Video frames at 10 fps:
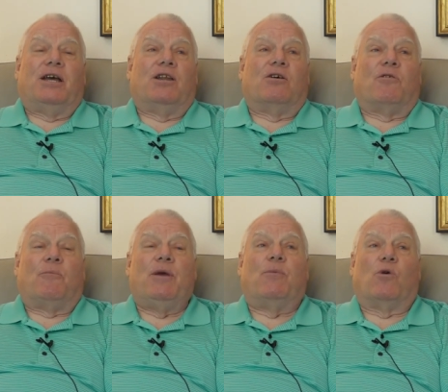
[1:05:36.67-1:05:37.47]
and uh,
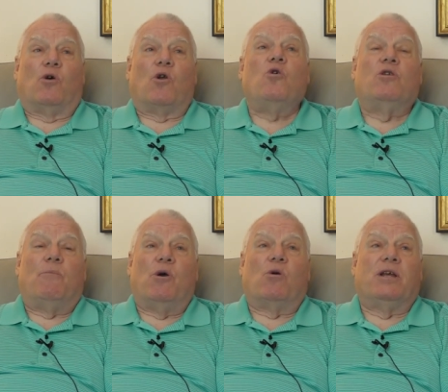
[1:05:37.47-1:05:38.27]
the people that owned
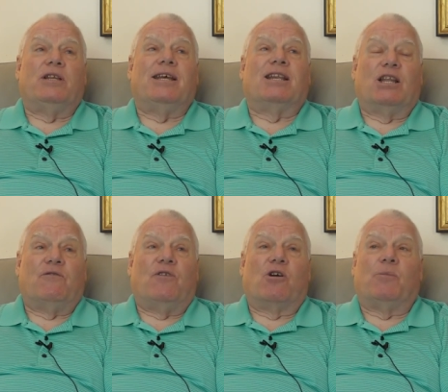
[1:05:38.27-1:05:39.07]
the building didn't
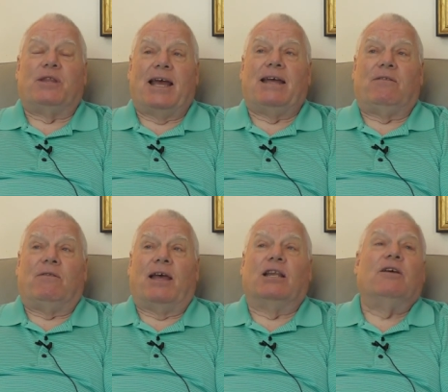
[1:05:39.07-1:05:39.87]
live there, but
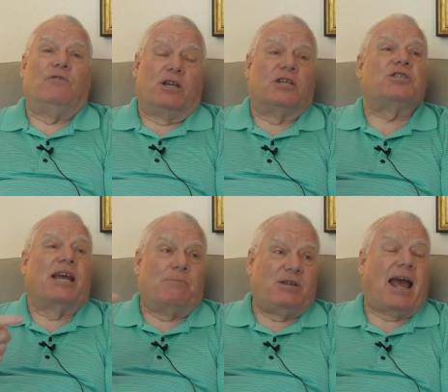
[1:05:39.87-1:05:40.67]
they, they lived in the
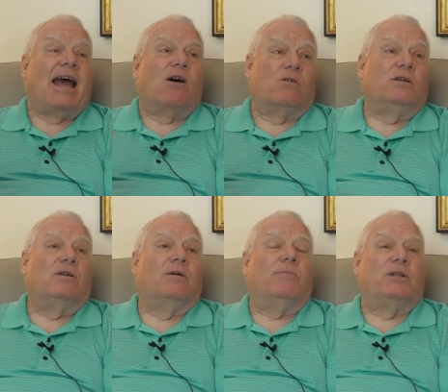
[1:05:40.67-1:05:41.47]
same
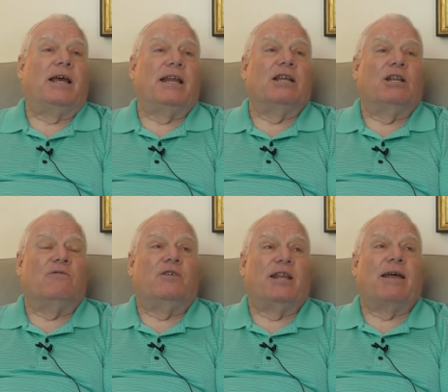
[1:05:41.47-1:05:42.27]
town but they didn't
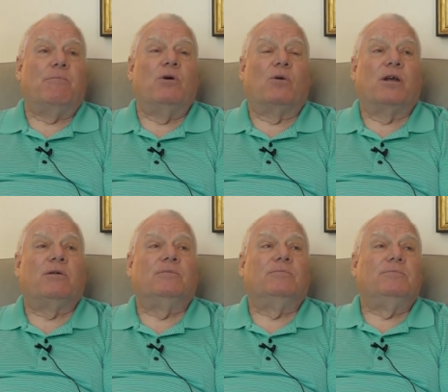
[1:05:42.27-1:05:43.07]
live in that building.